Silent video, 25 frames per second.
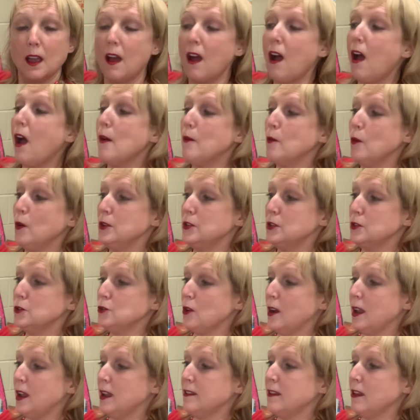I'm going to try
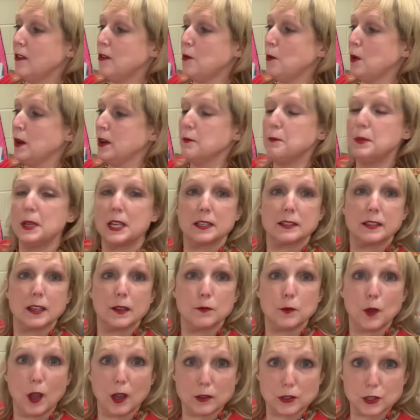another one because I'm
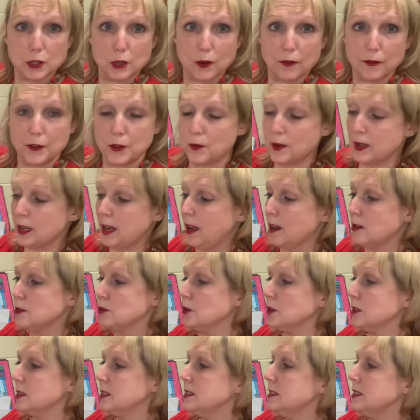not sure if you can
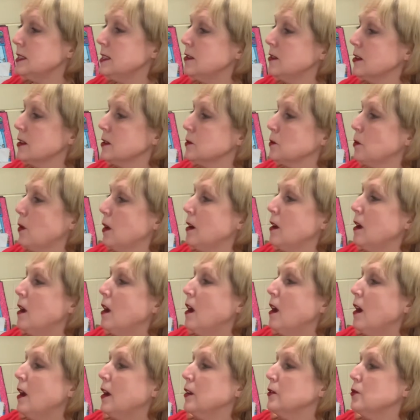actually see this one.
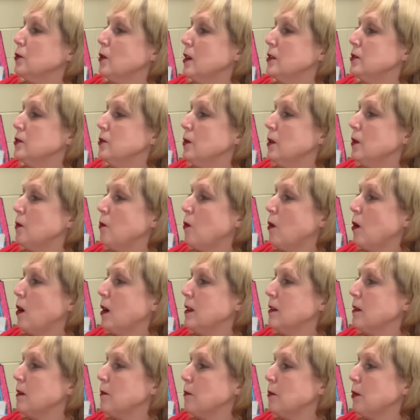I'm going to try doing
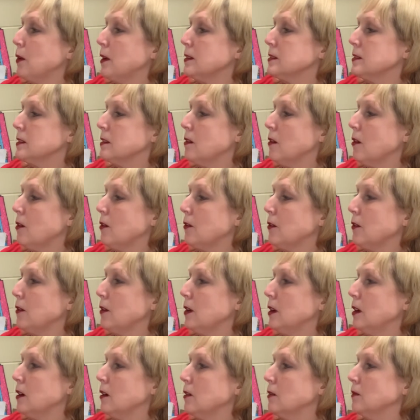one pressing harder
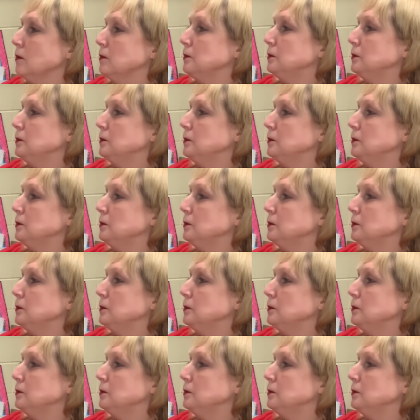here.